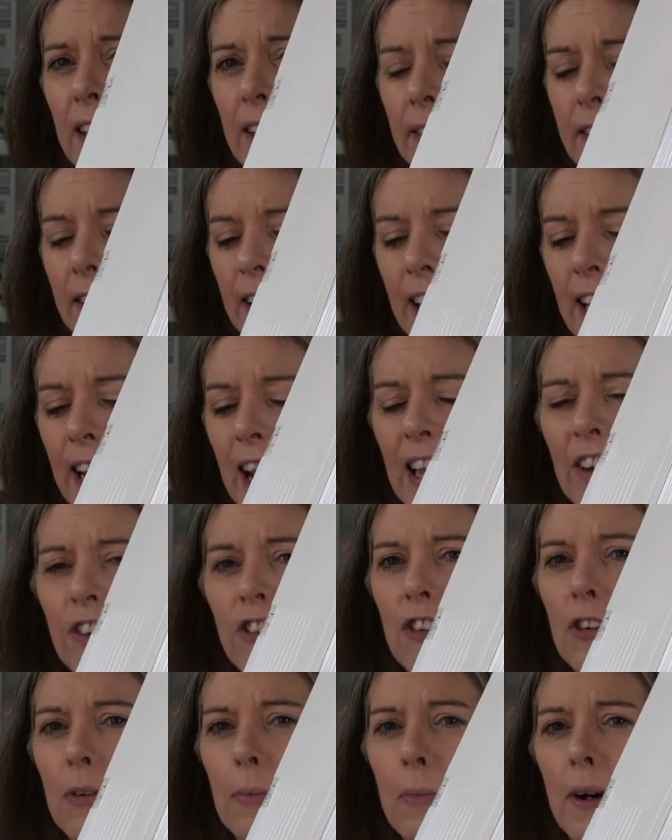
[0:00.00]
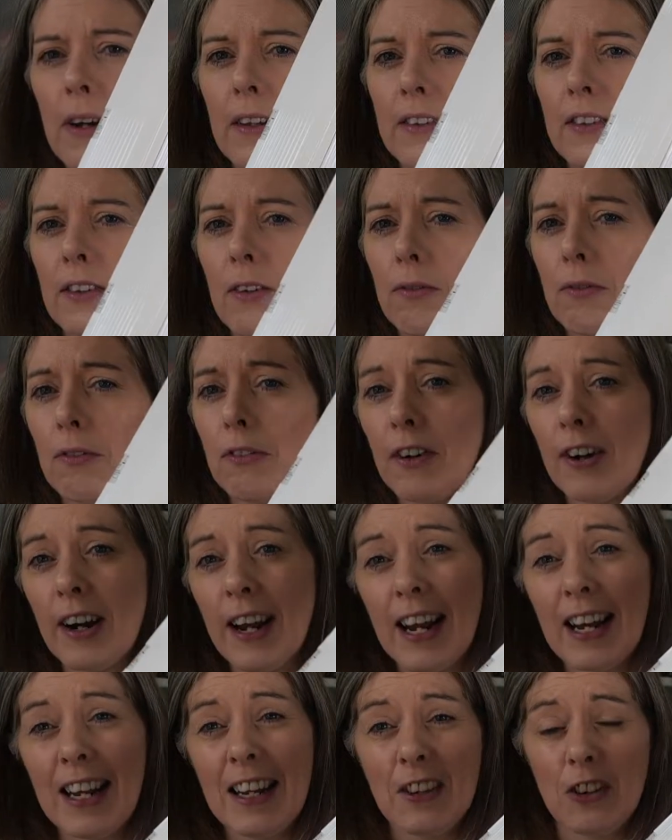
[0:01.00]
the connection of mine's gone
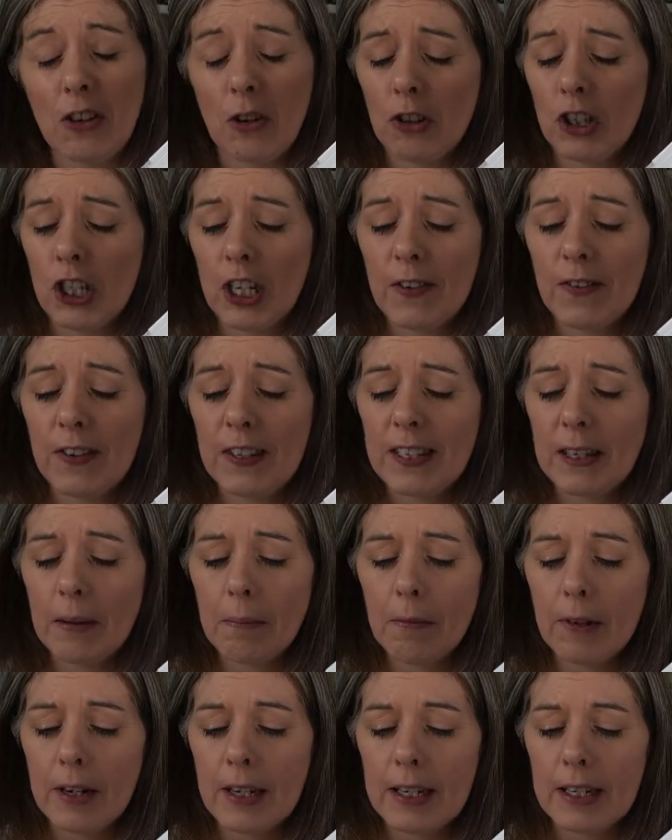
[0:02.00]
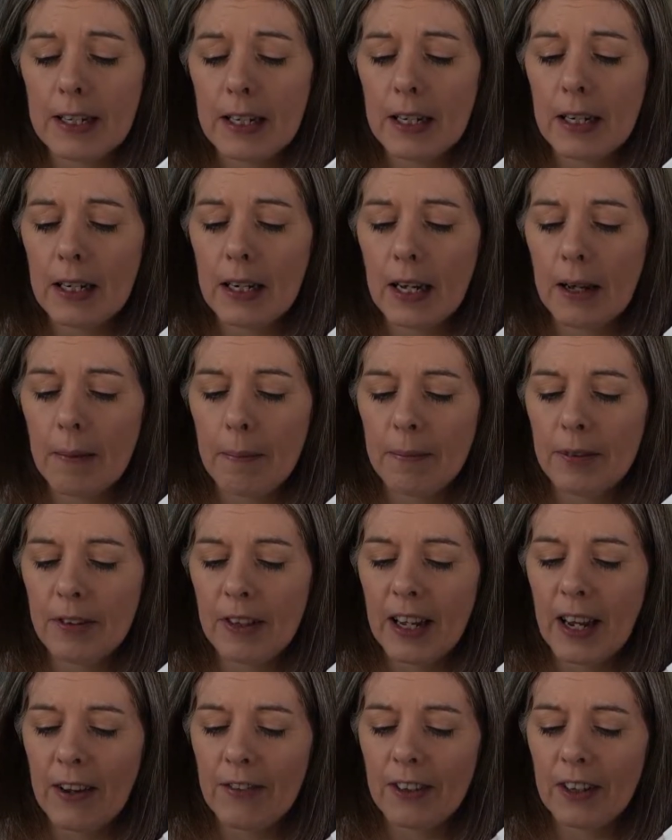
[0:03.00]
really dodgy for some reason,
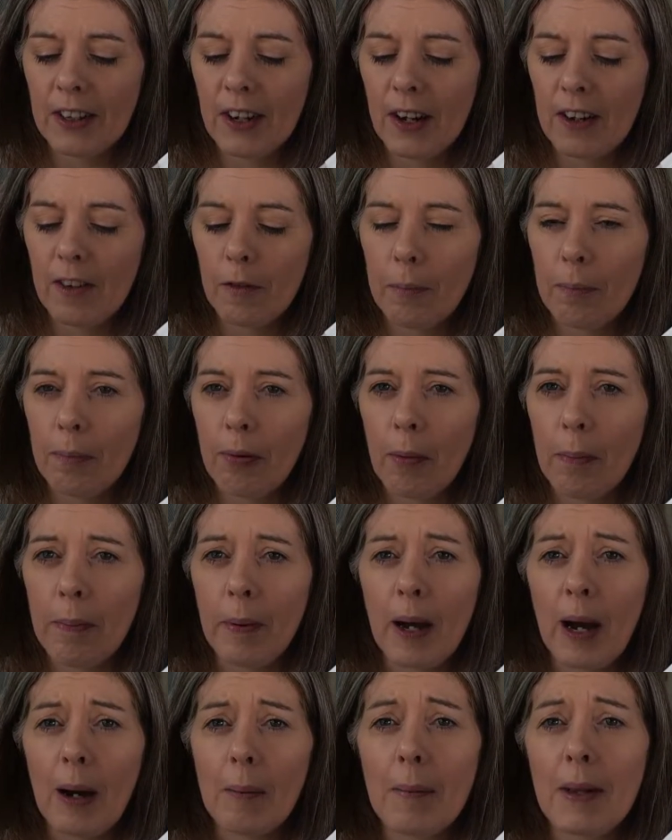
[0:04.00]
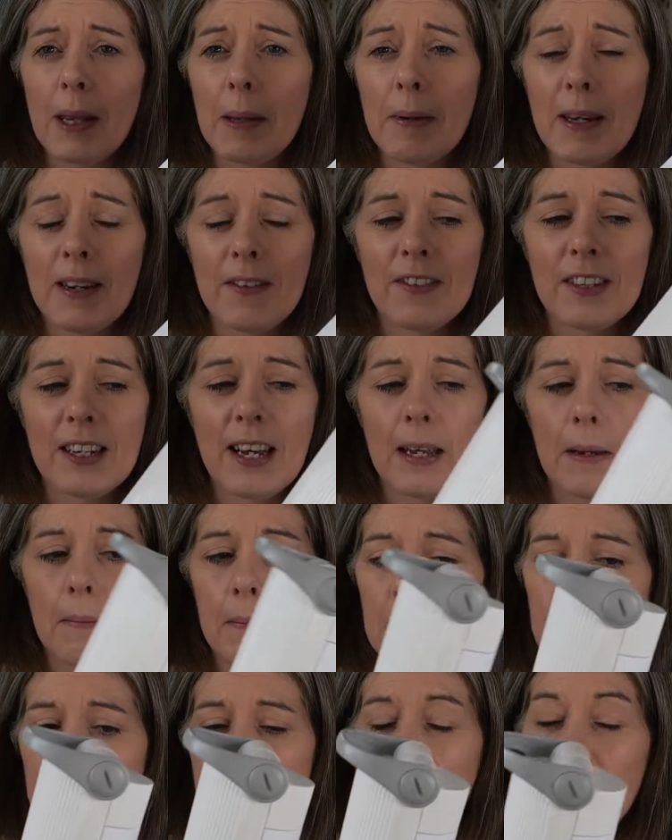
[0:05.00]
so you have to kind of prop it up with a bit of
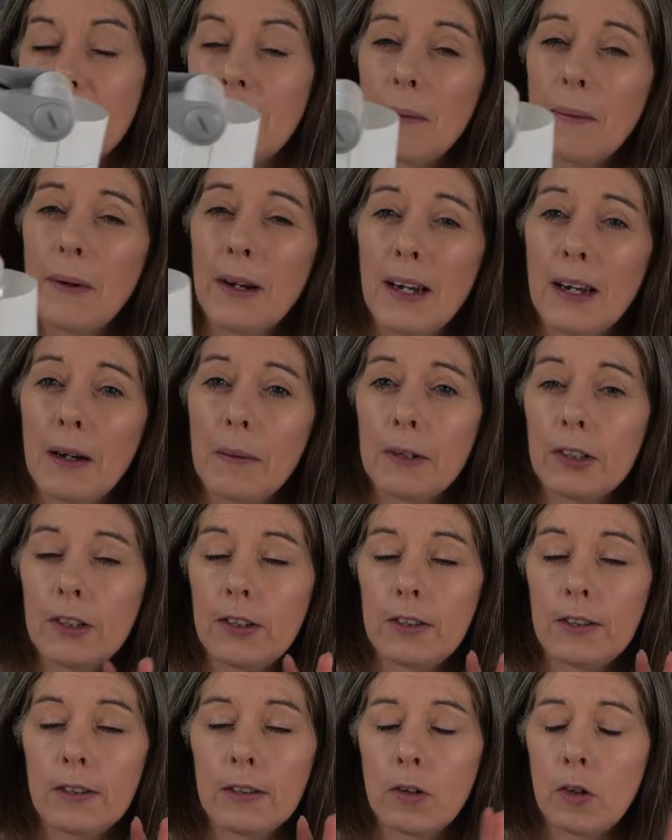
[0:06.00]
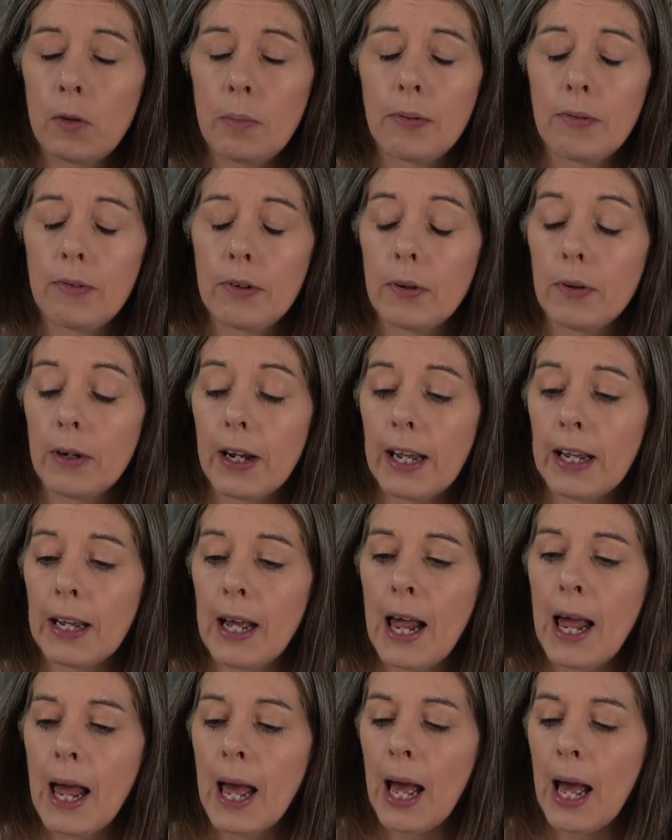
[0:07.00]
tape to make it work, which is super annoying.